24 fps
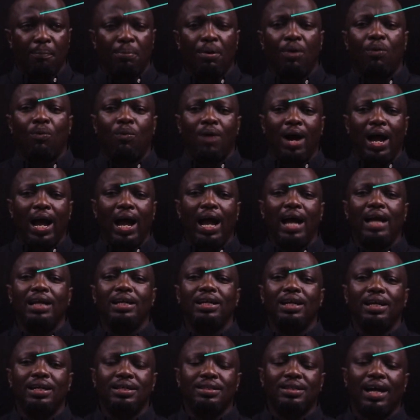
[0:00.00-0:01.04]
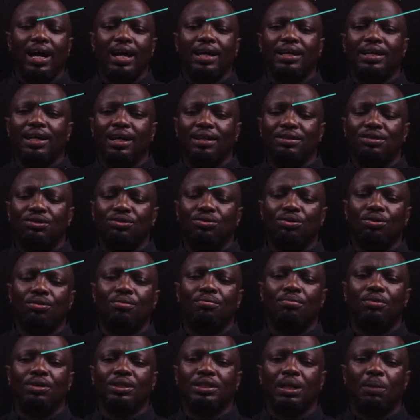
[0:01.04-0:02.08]
But why is ICAN so
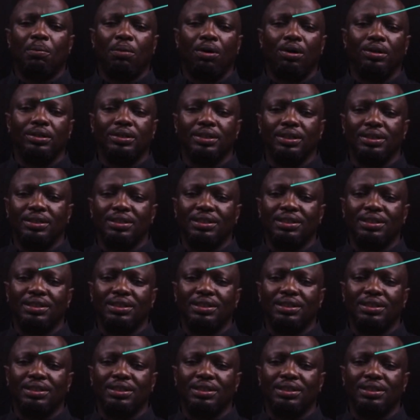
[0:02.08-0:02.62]
much about it?